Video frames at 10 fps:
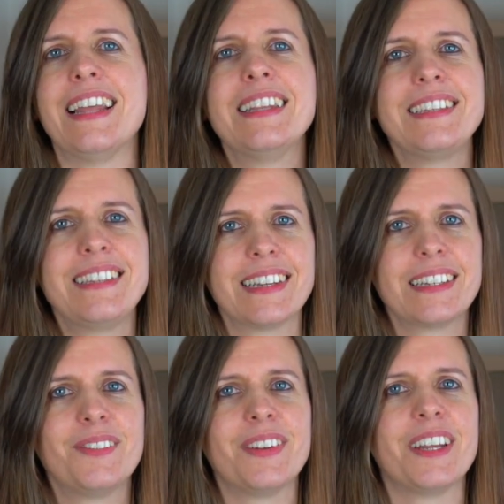this
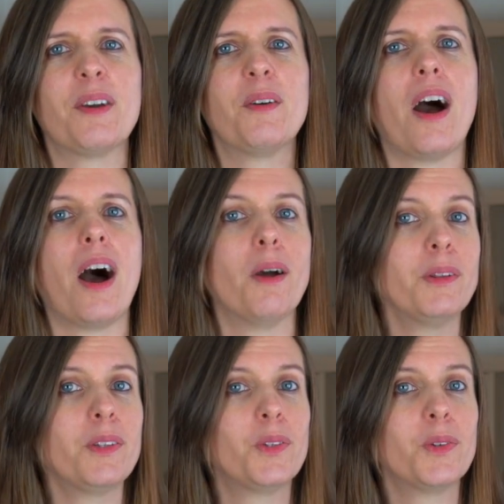6th video, I
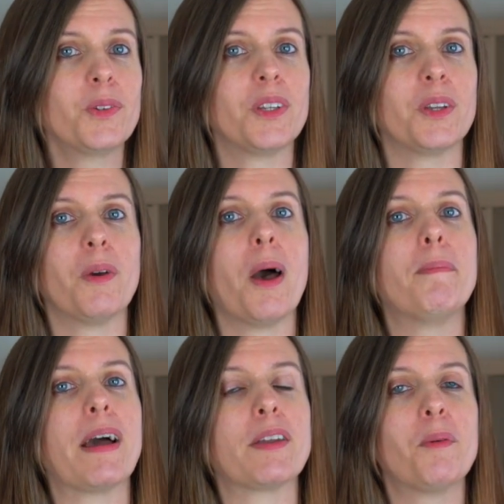want to talk to you
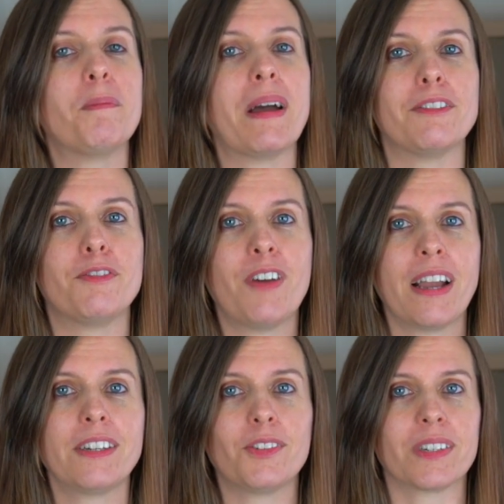about your
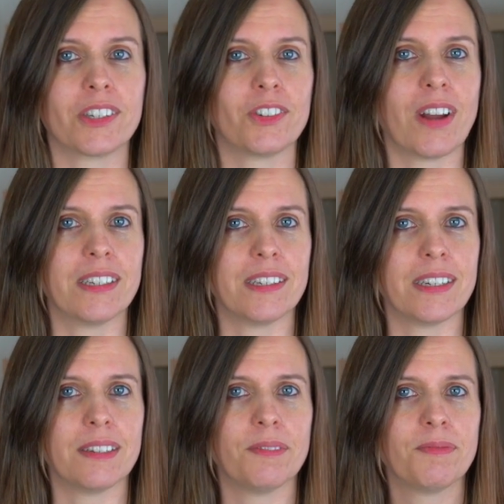manufacturing
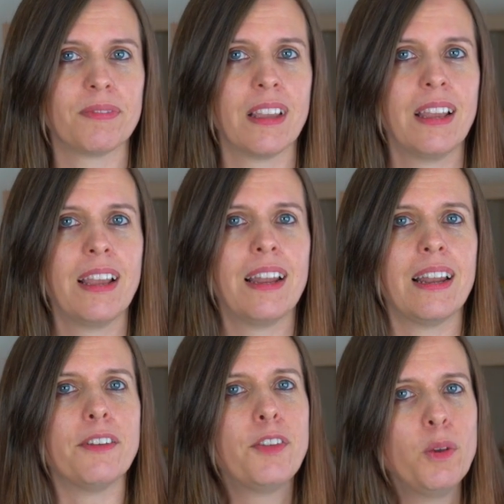strategy.
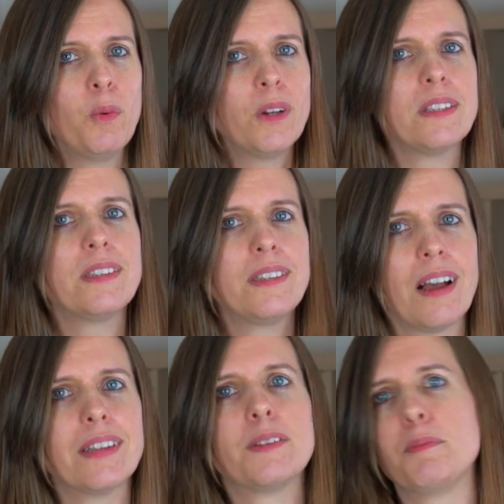Now, if you want to
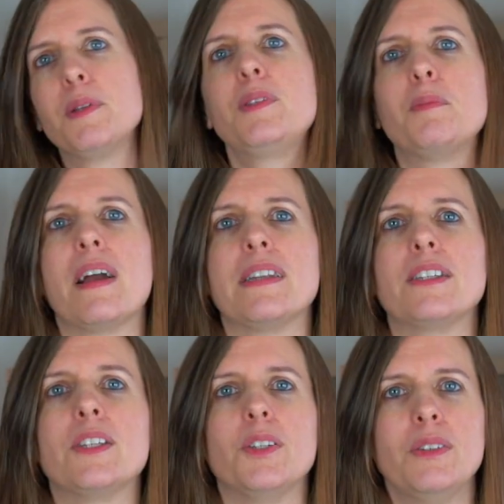start a beauty
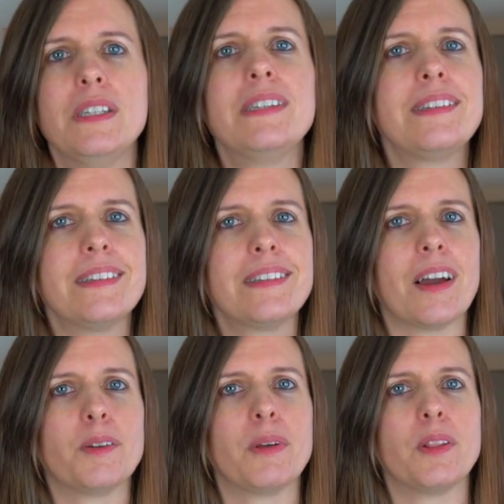brand, you need to
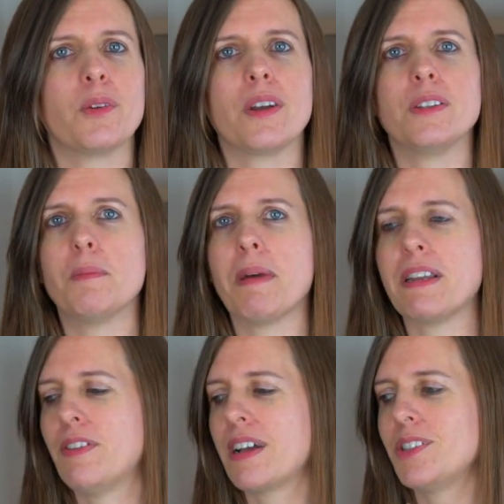decide whether you're going to
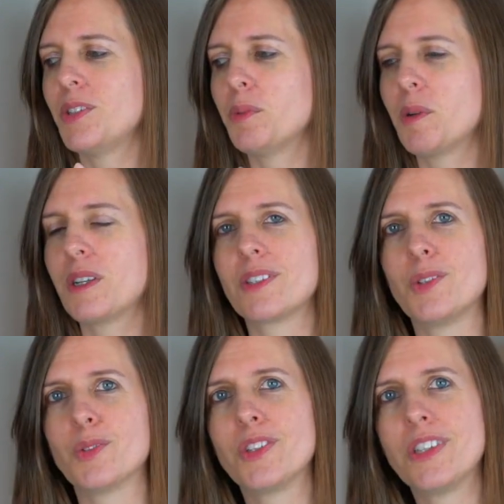manufacture your products
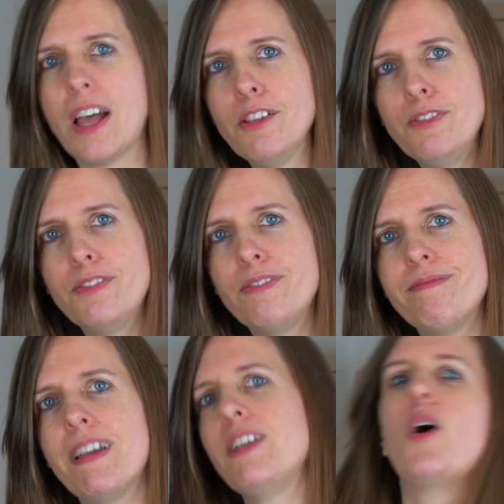yourself
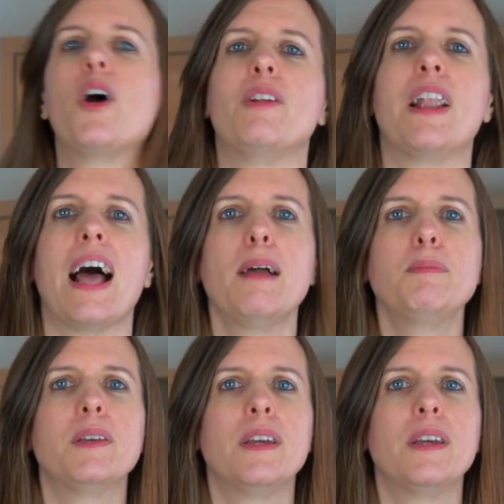in your own lab,